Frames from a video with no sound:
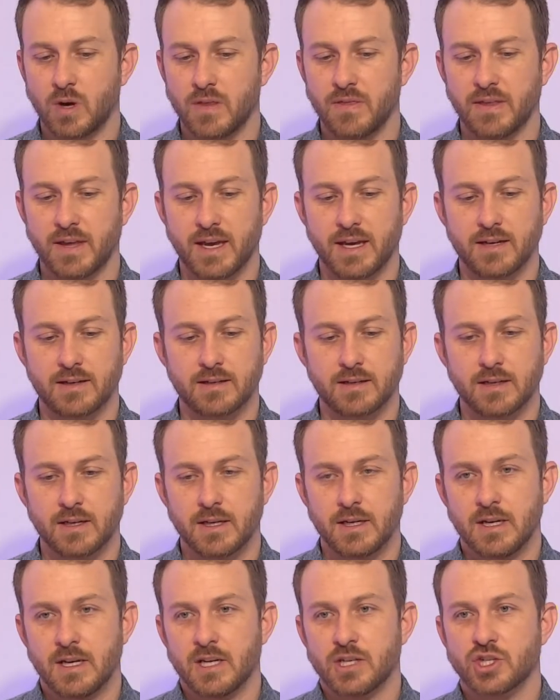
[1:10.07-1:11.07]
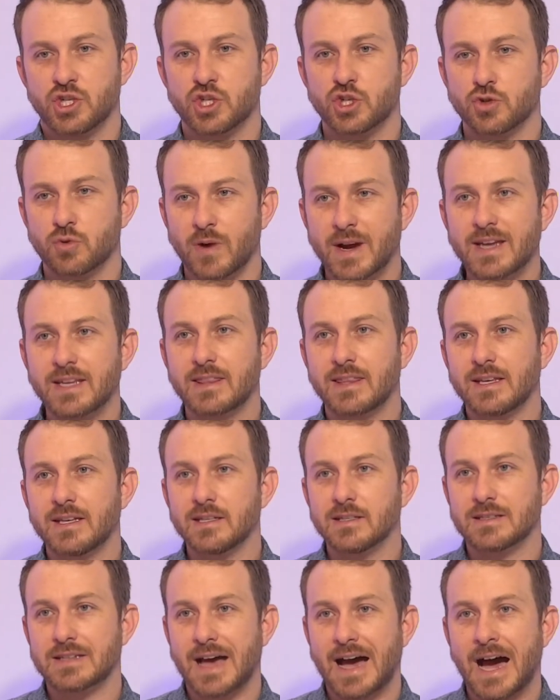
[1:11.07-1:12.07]
Just one that
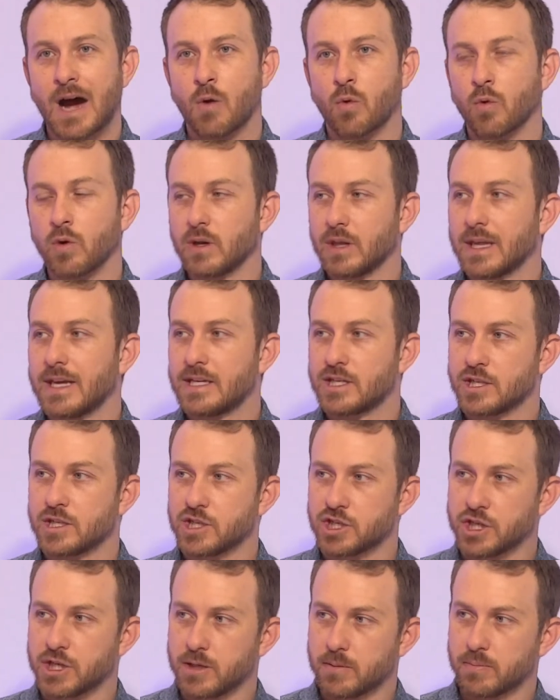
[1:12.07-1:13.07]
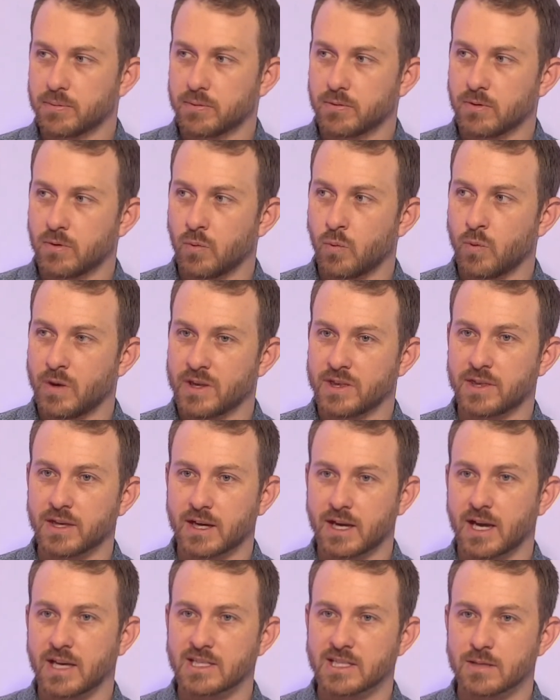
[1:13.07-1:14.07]
strengthens our relationship with
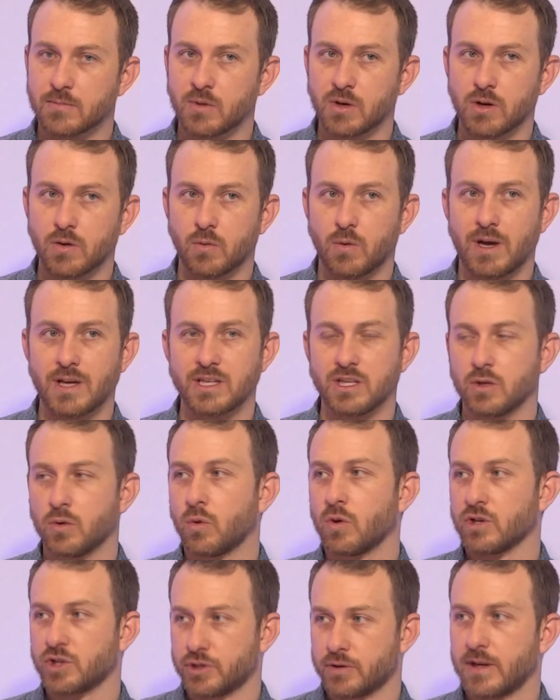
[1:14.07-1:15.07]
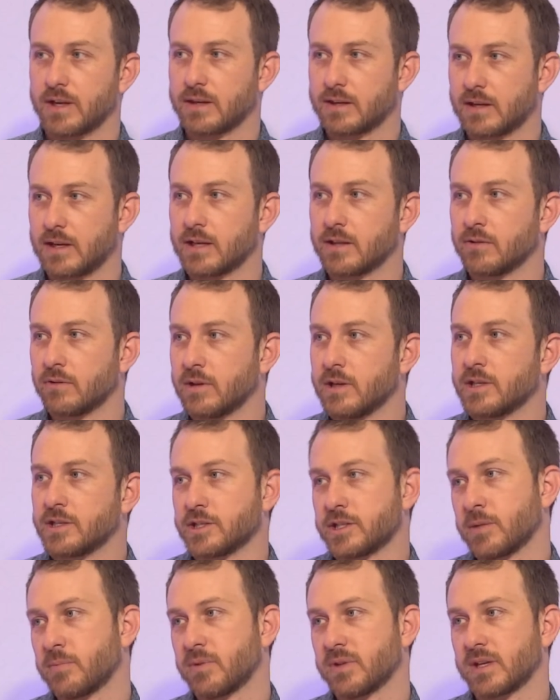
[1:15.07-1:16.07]
the customer while you're strengthening the
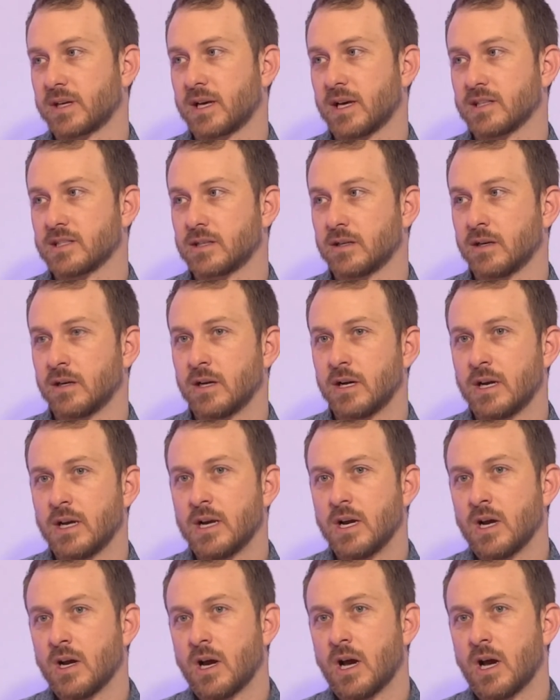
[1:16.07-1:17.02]
relationship with the customer.